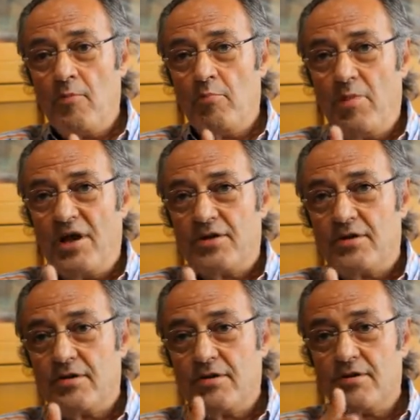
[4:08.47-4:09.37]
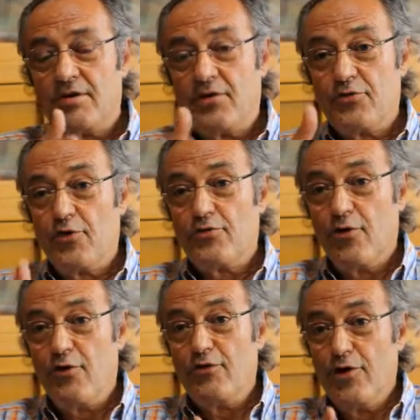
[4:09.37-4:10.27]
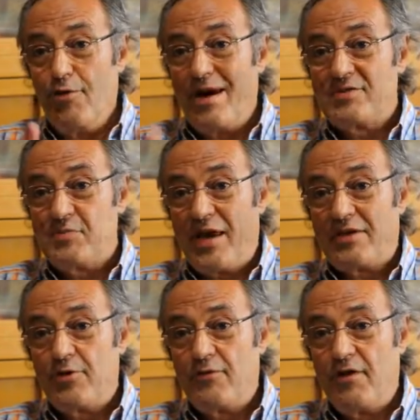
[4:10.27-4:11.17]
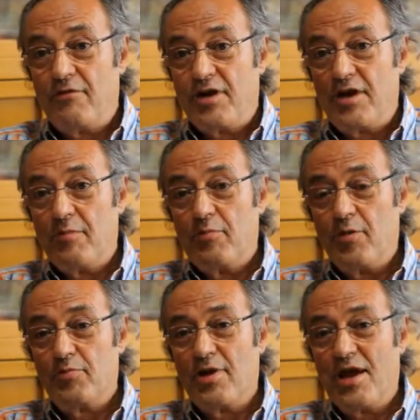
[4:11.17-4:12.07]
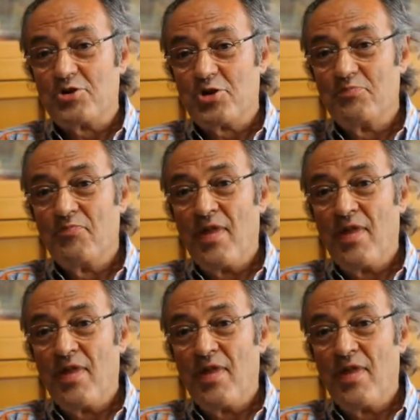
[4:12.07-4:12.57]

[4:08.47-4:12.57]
but there's also a flow aspect of every population,